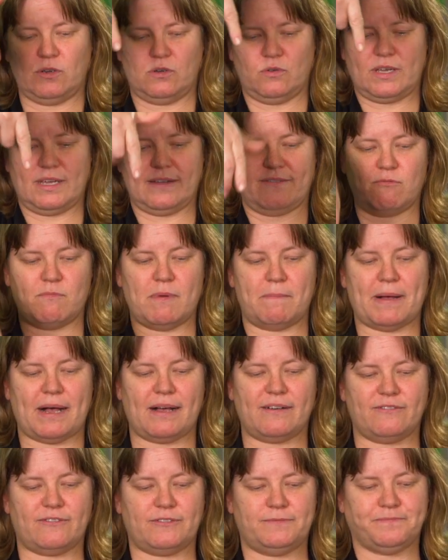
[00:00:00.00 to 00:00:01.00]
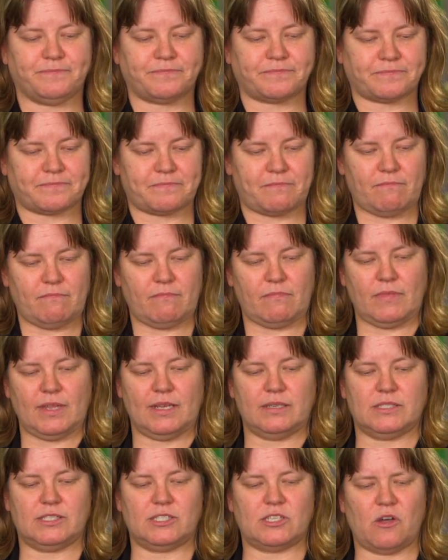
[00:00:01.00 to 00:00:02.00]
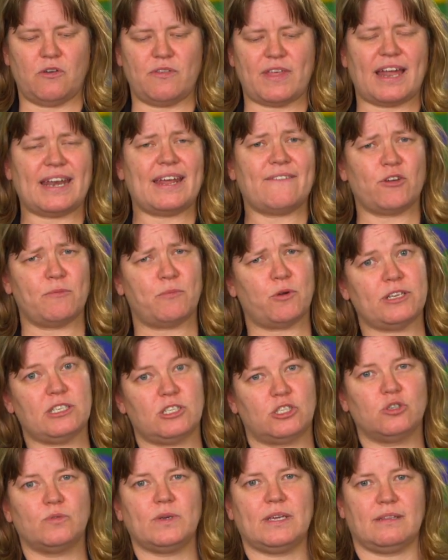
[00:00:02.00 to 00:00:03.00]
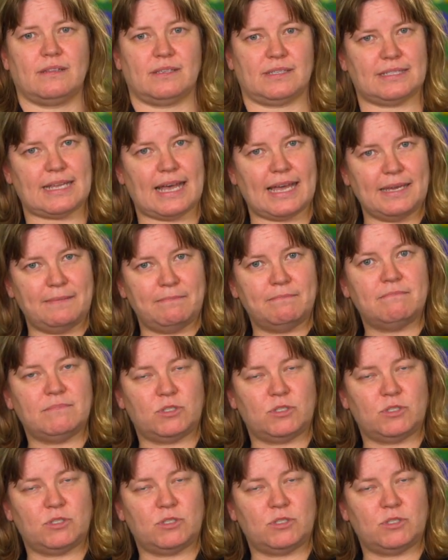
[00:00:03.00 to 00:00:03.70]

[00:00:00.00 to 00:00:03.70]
you're looking from above, so that everybody's doing the same